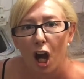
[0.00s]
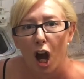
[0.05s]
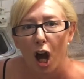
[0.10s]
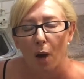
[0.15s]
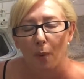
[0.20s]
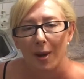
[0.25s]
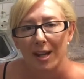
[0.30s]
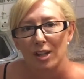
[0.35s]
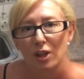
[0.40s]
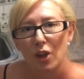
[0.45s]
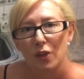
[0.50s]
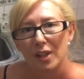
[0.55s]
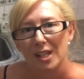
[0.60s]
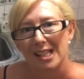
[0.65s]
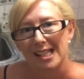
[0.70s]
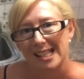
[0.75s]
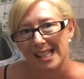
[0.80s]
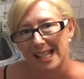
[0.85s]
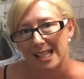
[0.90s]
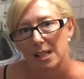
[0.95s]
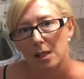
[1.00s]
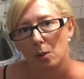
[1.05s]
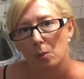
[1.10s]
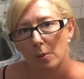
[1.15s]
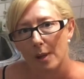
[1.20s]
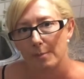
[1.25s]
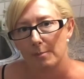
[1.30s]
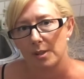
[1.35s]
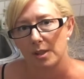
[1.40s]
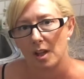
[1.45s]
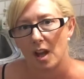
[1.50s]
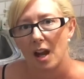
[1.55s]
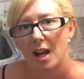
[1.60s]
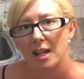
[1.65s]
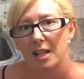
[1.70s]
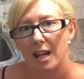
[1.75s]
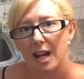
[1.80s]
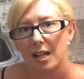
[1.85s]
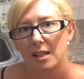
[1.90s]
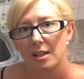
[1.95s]
I went on the SITA website,
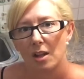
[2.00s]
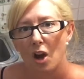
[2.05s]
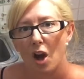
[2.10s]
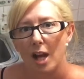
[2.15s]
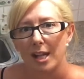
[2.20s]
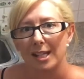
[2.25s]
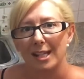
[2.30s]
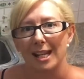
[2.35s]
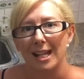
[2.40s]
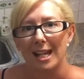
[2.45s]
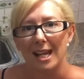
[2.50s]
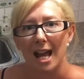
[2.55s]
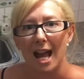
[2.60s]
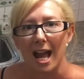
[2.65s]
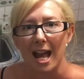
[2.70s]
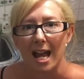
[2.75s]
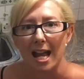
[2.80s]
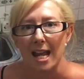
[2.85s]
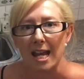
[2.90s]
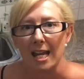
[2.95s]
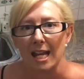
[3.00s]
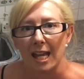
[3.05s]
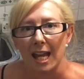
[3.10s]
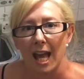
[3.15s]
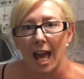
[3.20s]
S-I-T-A,